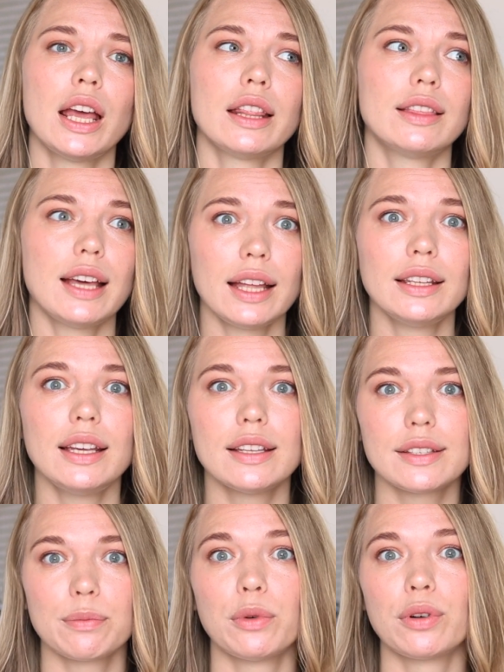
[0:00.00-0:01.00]
then
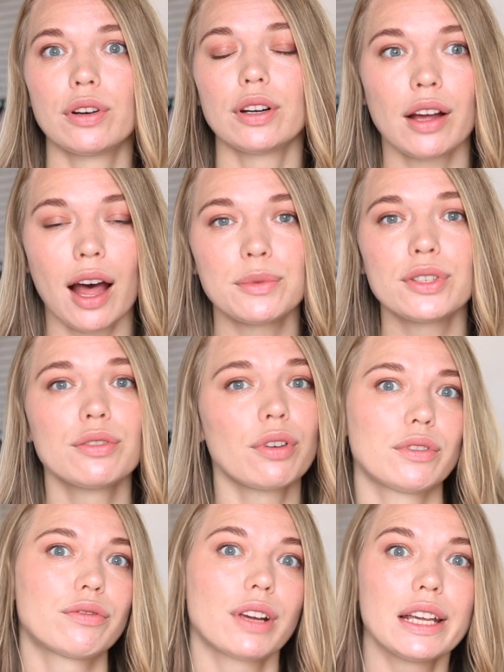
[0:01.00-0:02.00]
it's more comes to
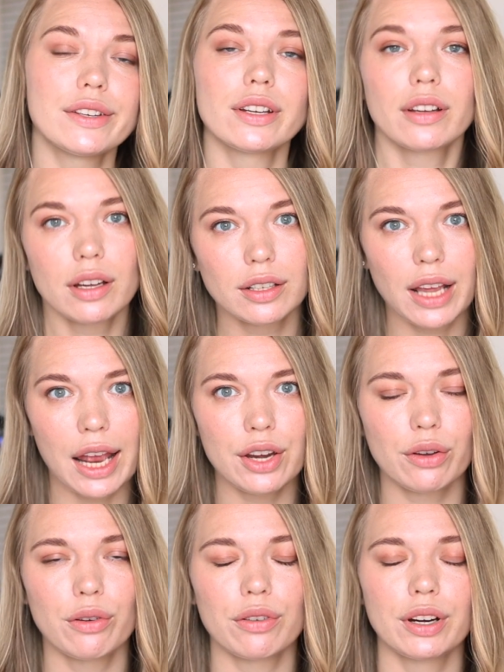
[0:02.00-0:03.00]
a creator
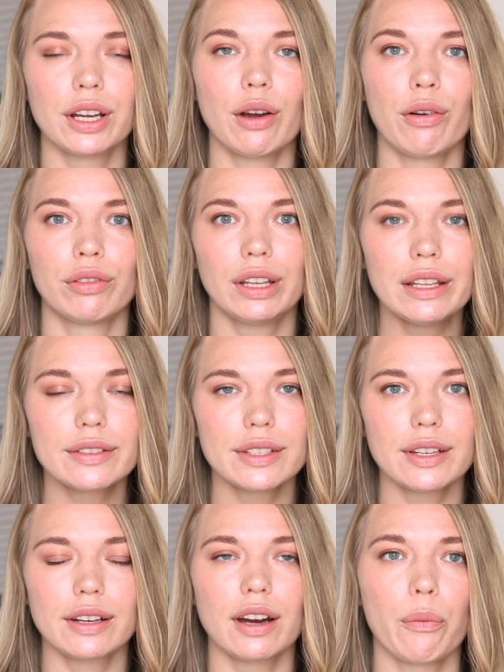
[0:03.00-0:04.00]
category on
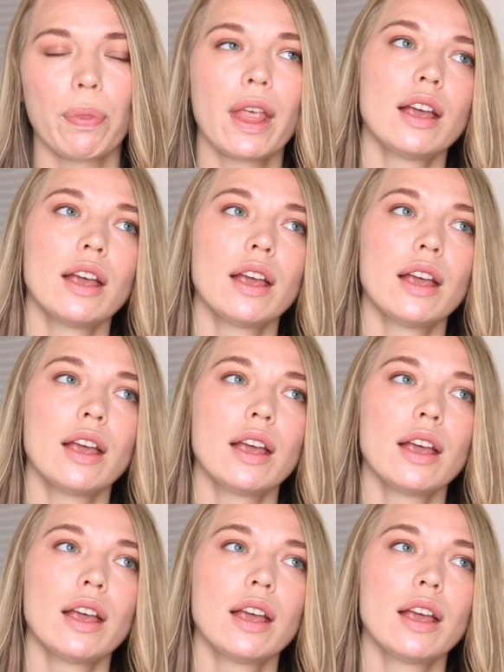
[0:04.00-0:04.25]
Instagram.